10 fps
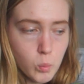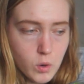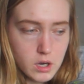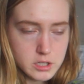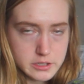
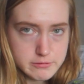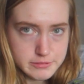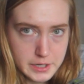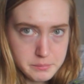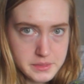water
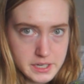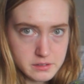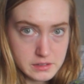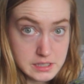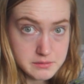from
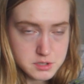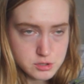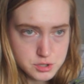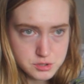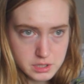their leaves.
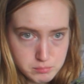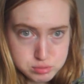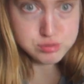They're just like